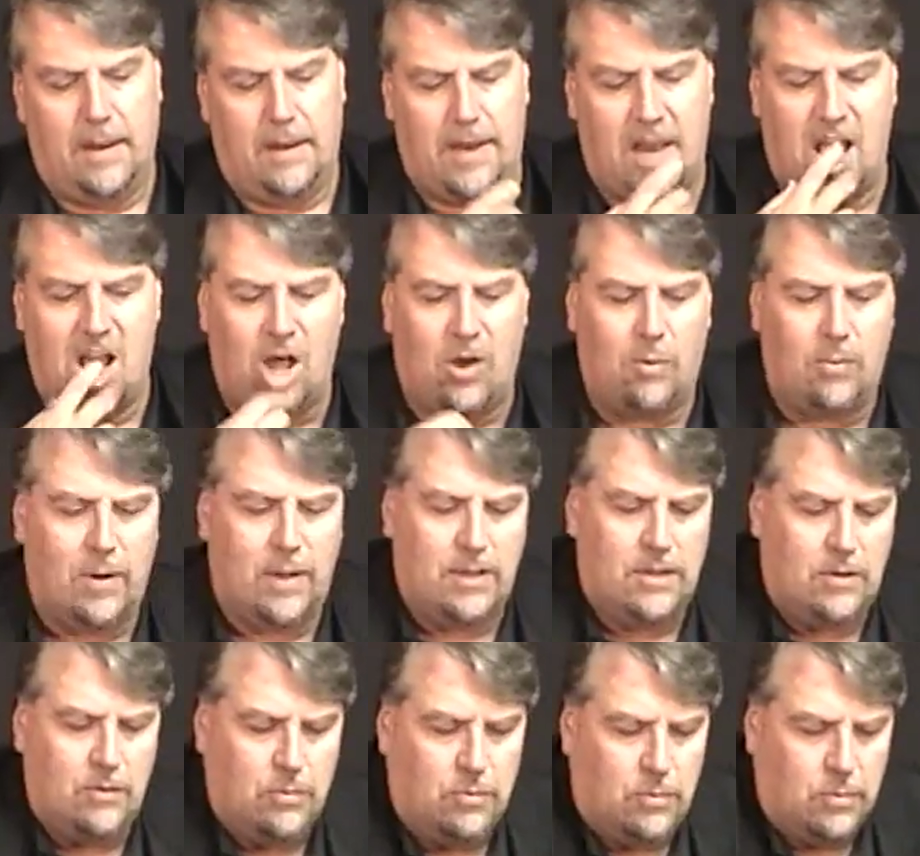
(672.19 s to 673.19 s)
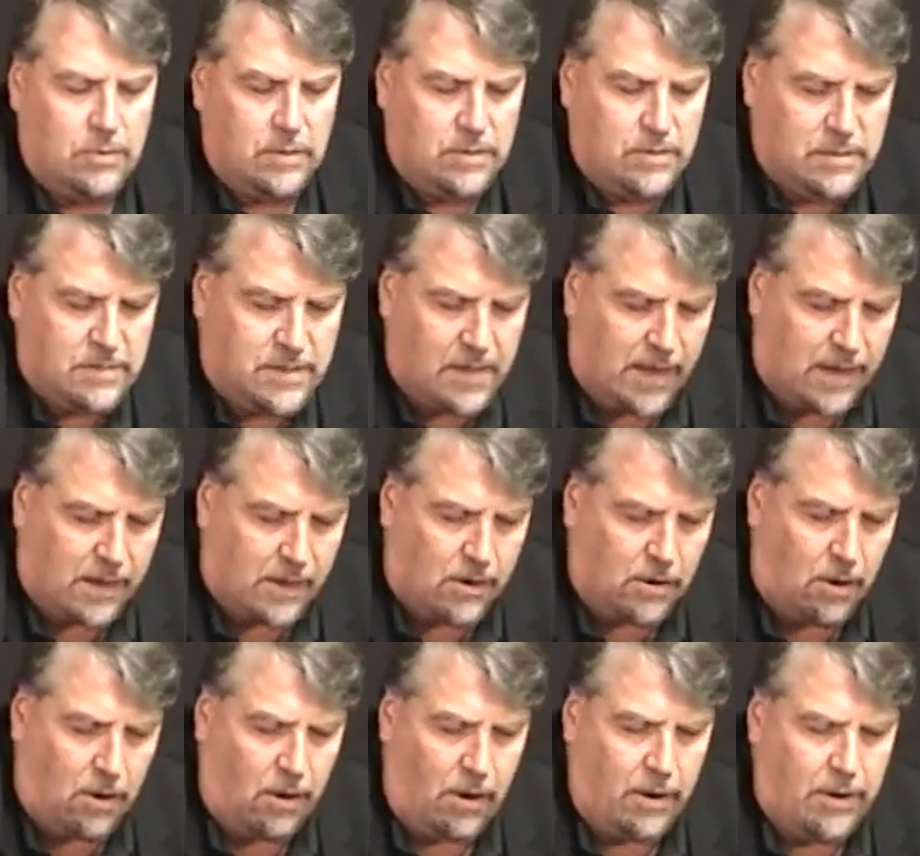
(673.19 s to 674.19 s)
Now when you take a
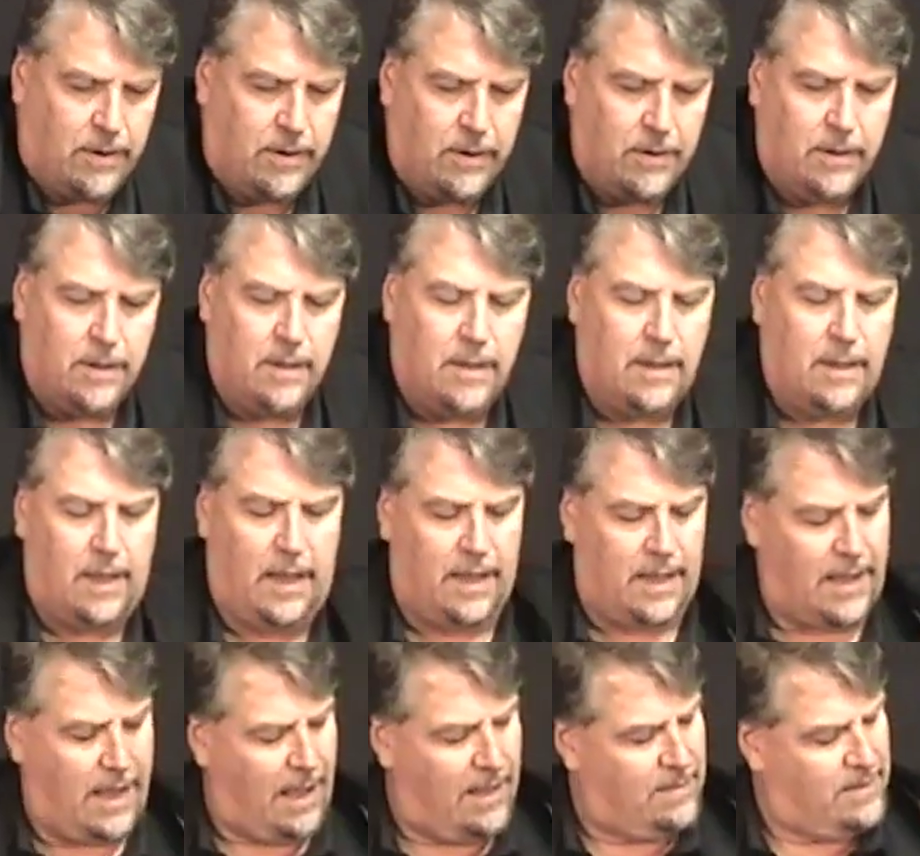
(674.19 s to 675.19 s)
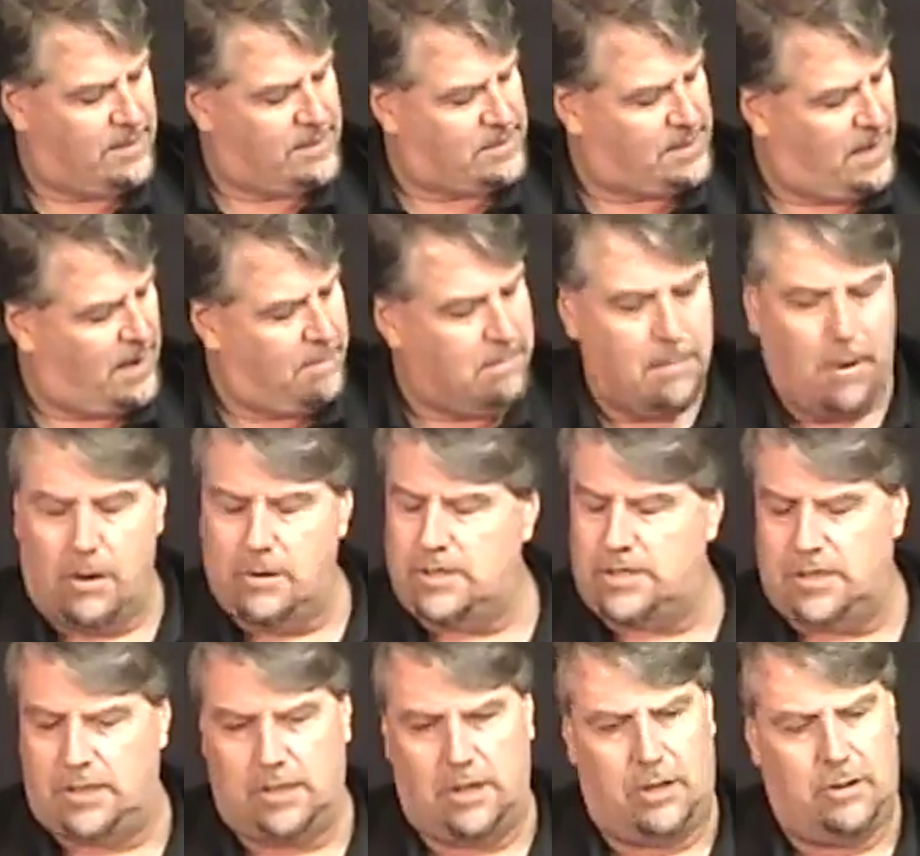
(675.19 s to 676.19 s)
card, again, the same
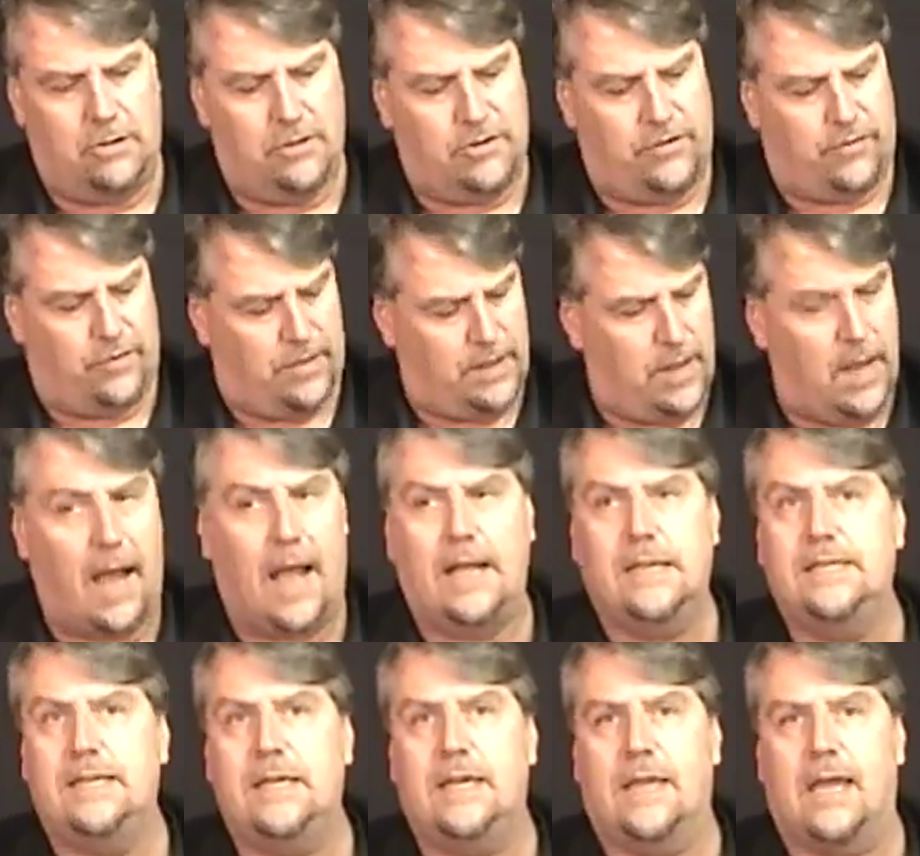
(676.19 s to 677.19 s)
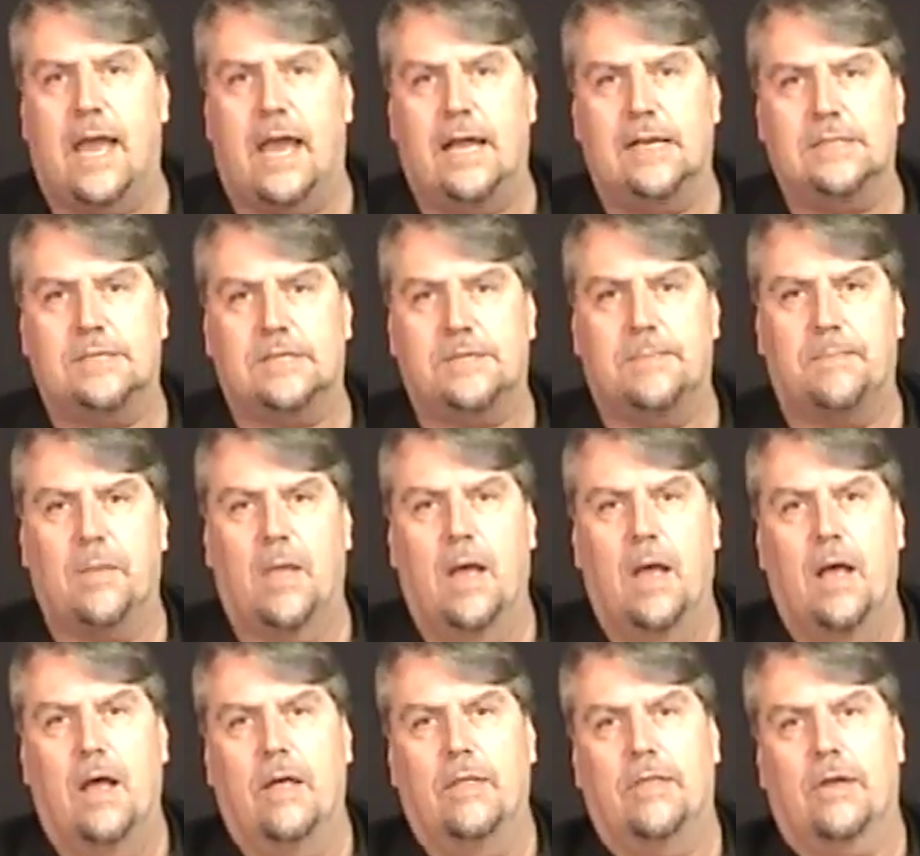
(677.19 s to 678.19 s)
motion you use for the ID case,
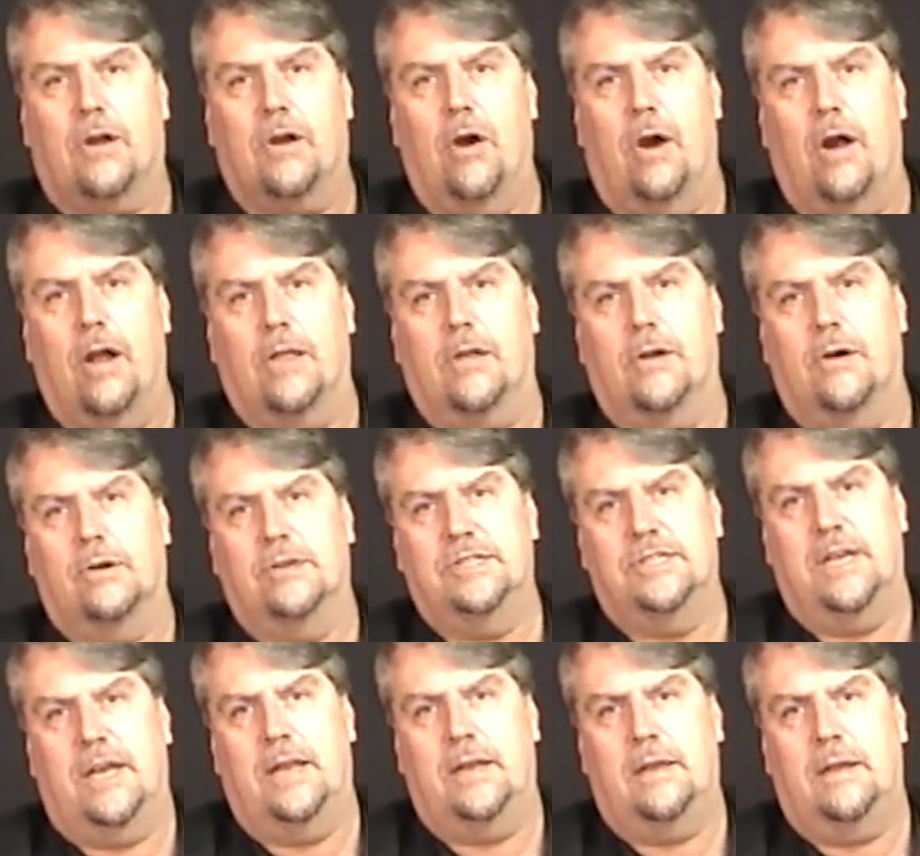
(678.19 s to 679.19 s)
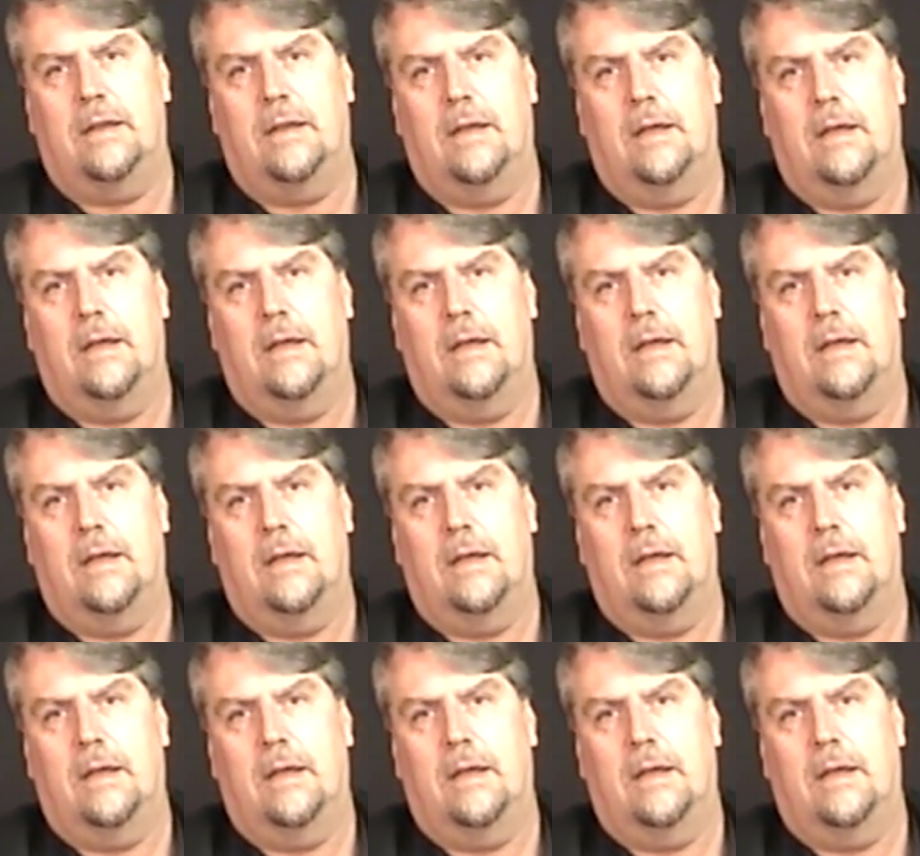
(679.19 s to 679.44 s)
the card goes in,